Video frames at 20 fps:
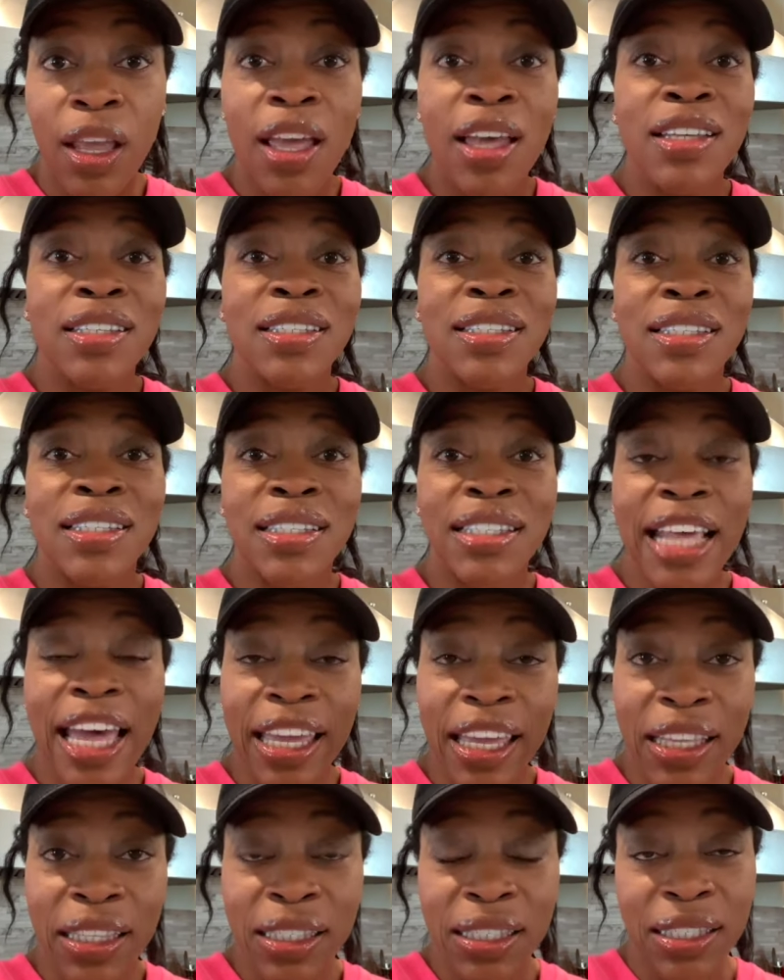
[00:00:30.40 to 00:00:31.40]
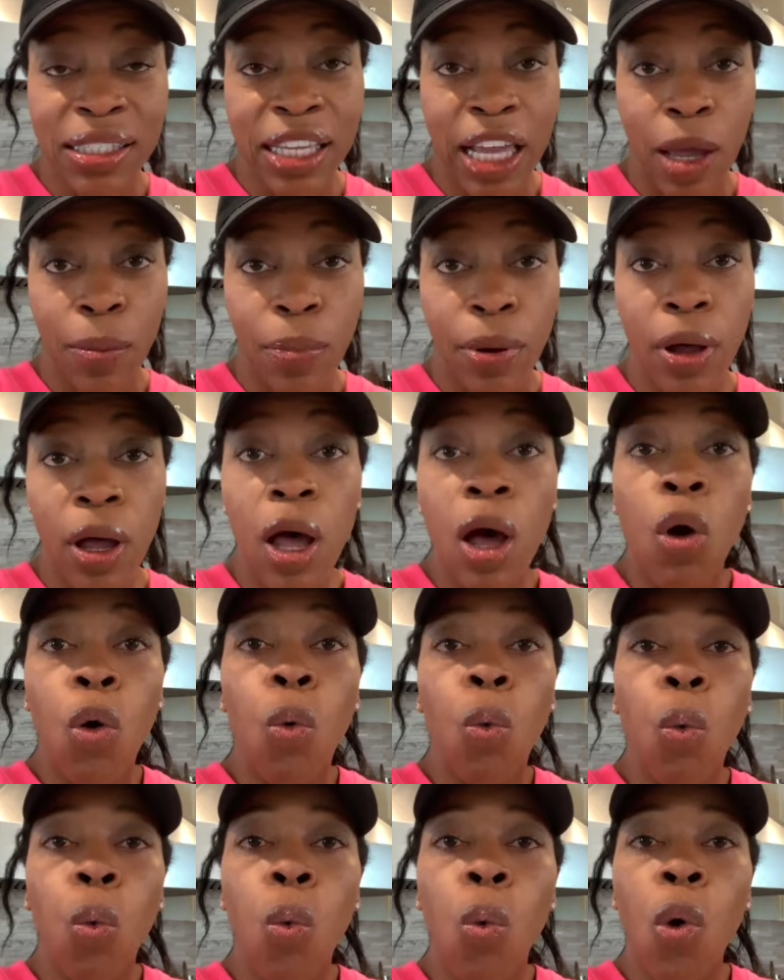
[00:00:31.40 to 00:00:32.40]
Second step,
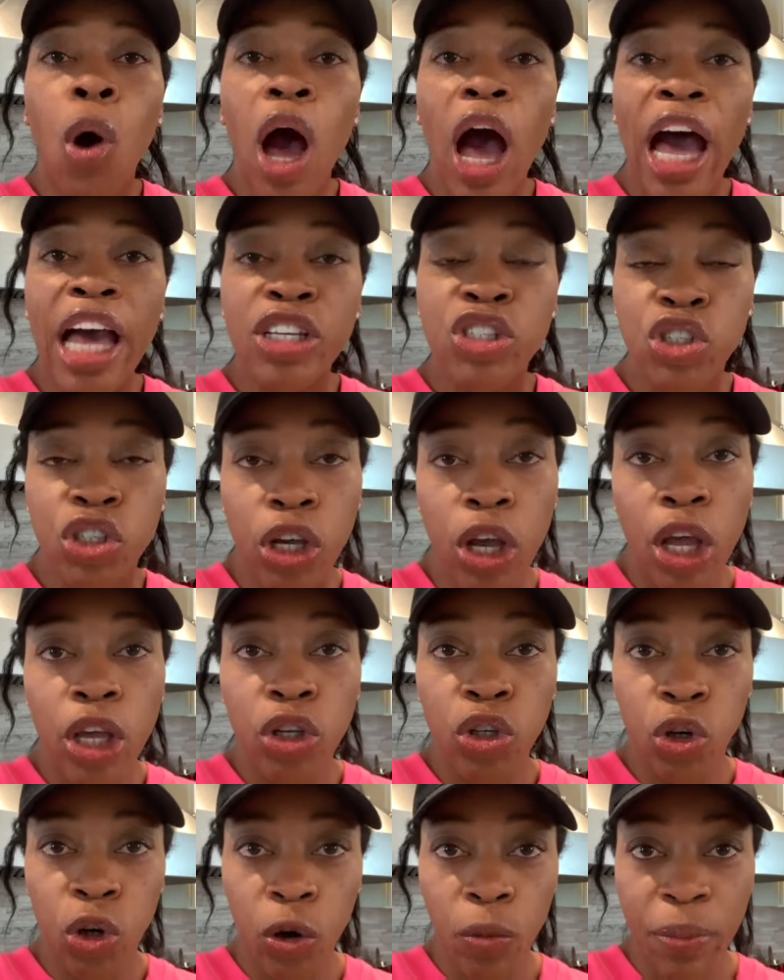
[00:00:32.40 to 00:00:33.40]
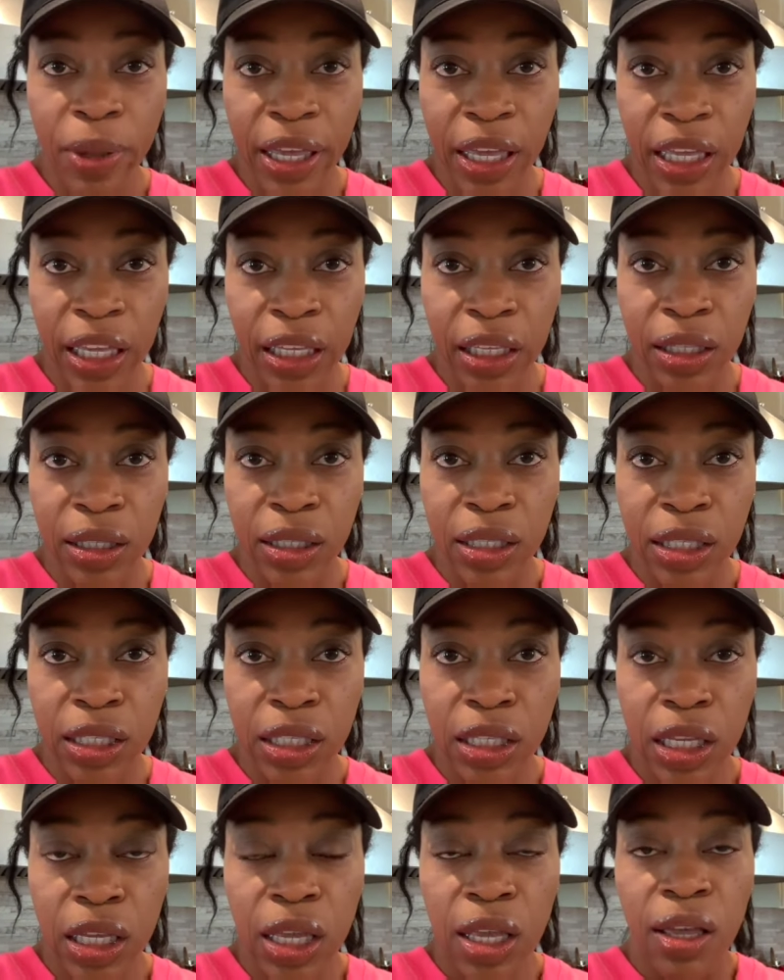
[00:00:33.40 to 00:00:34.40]
wash your beans
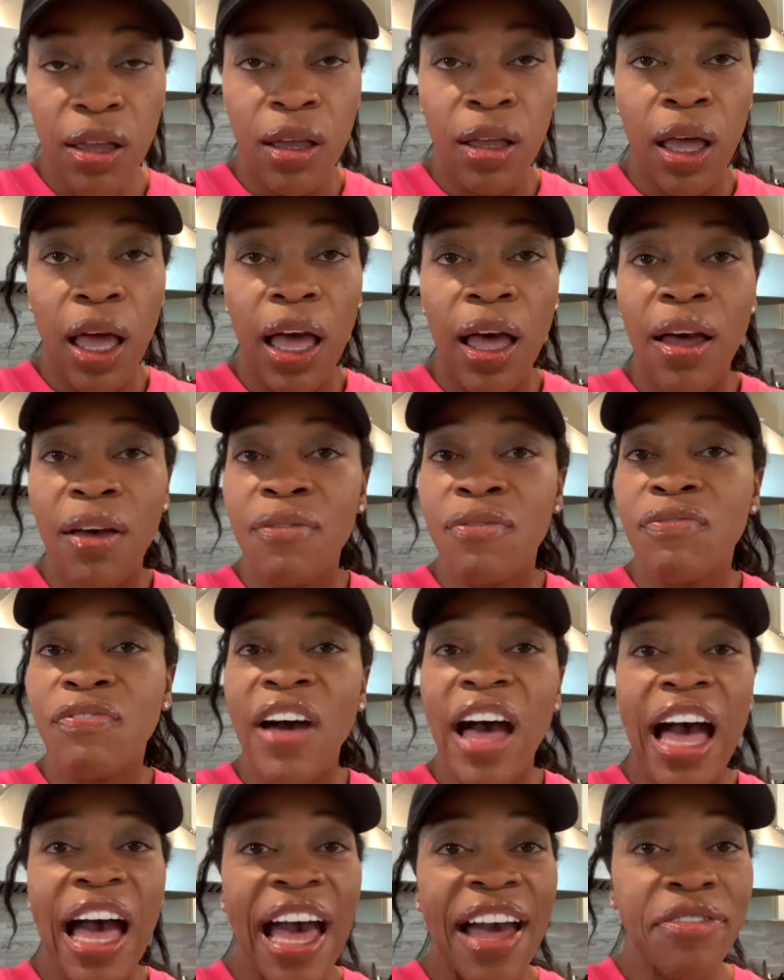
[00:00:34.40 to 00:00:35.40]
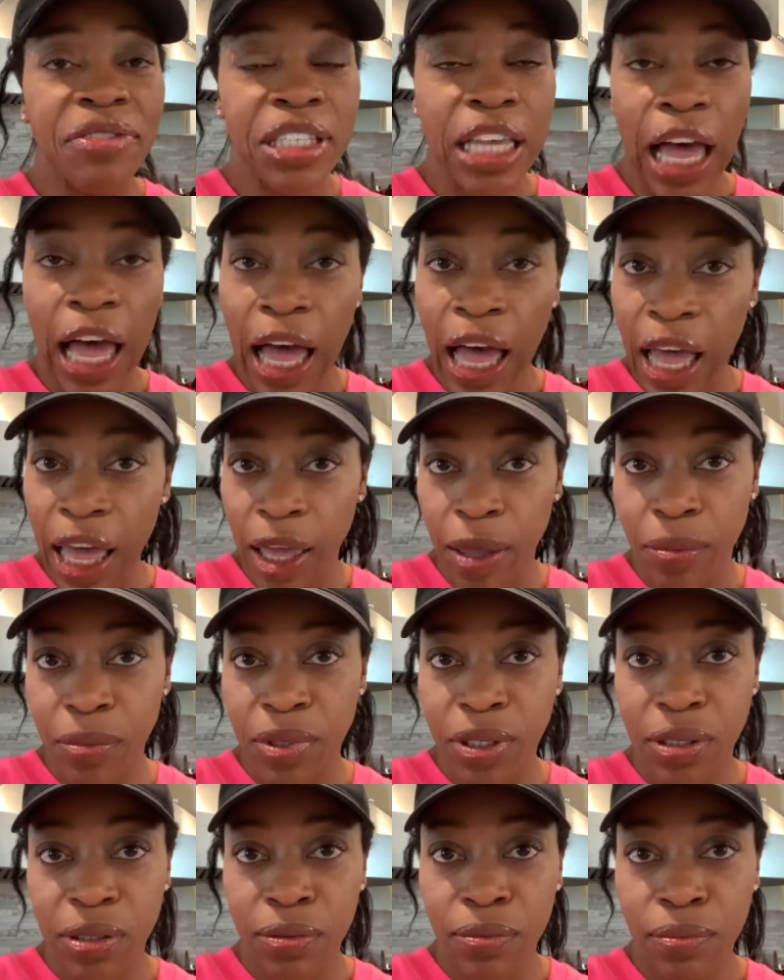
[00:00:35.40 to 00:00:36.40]
5
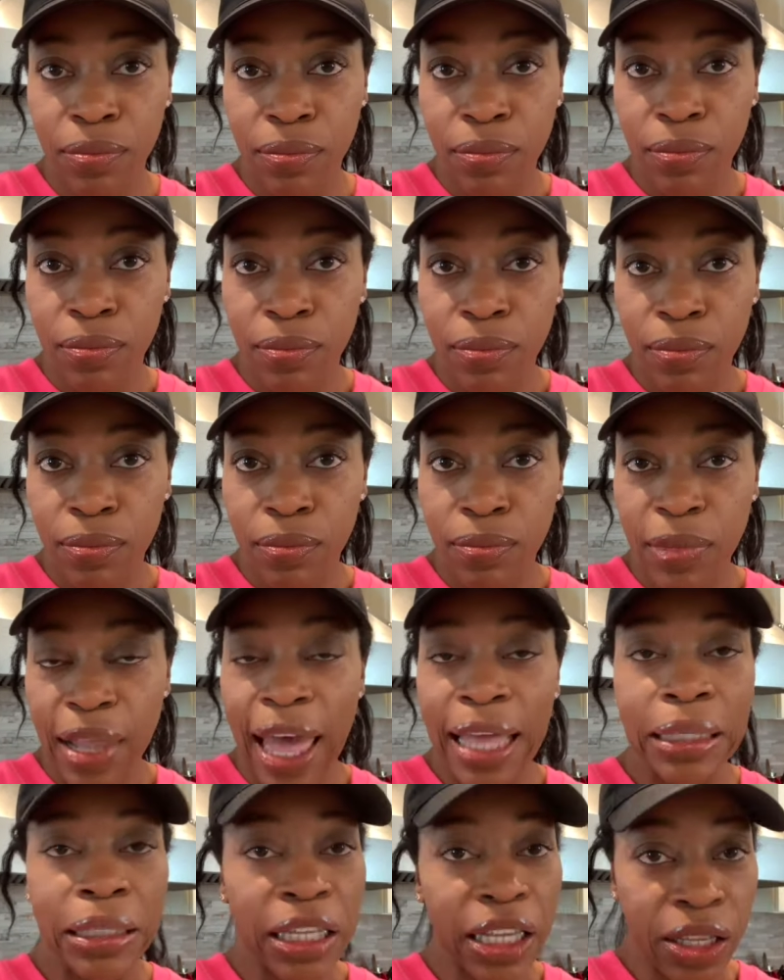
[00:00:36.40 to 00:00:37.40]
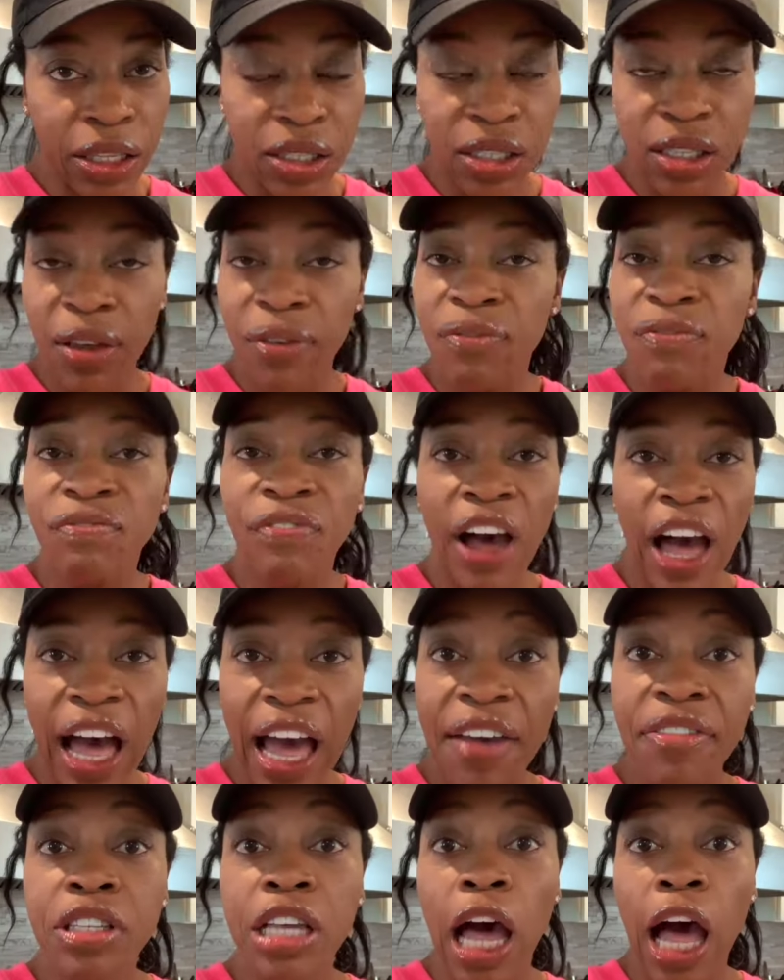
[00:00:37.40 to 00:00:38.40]
times, at least
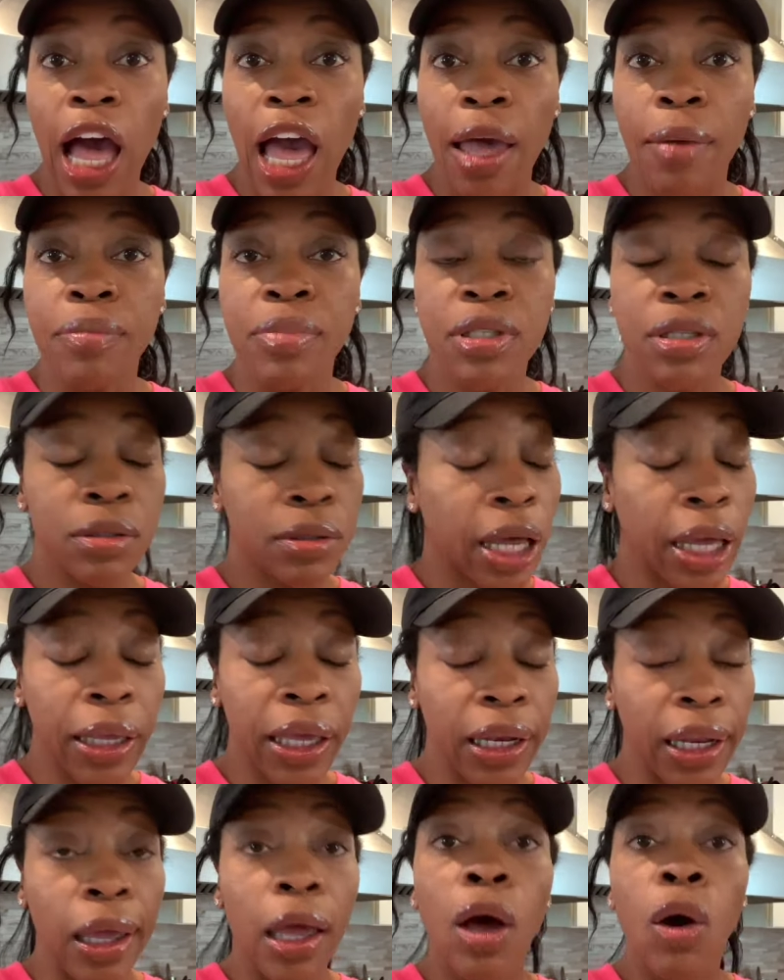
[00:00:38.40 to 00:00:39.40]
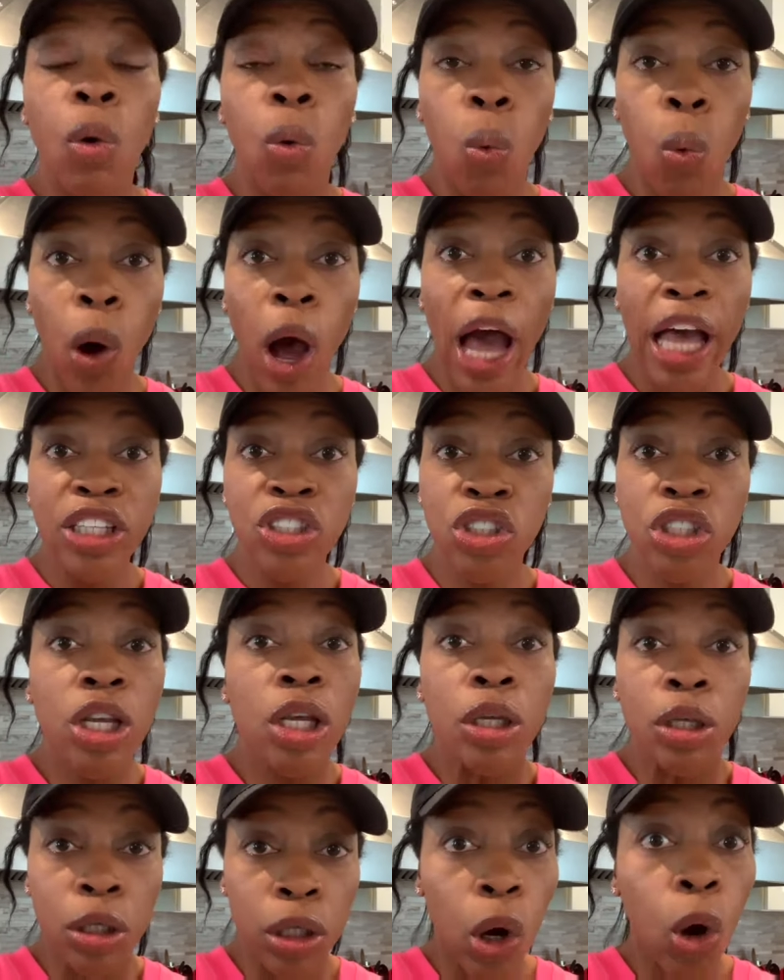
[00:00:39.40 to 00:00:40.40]
5 times. Not kidding, wash
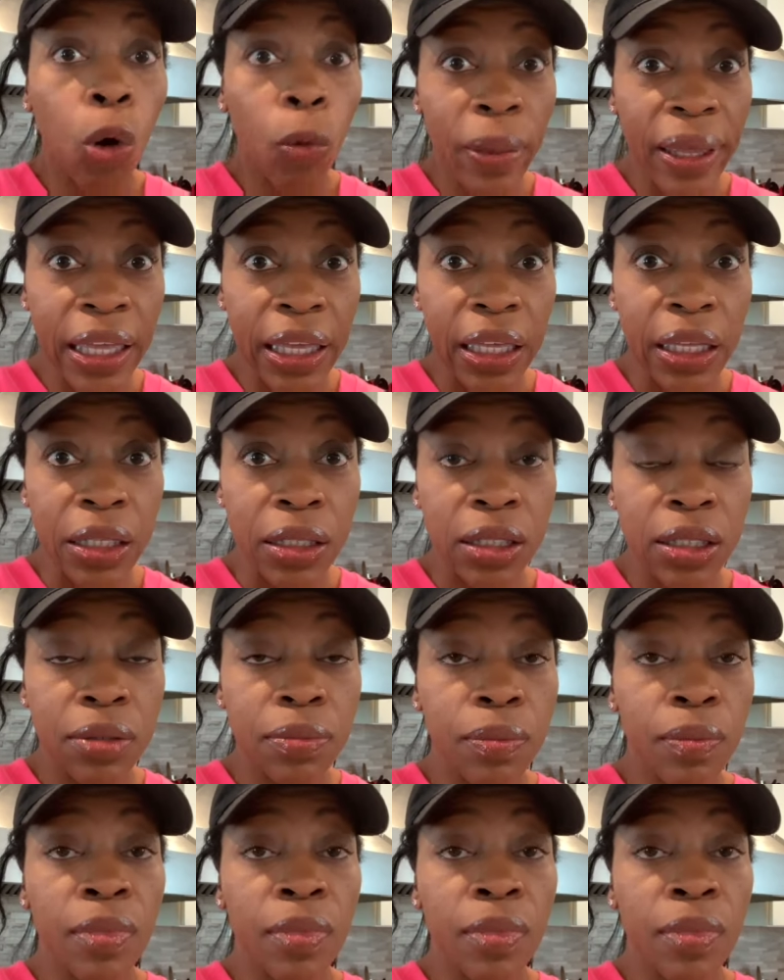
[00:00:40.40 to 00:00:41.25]
your beans.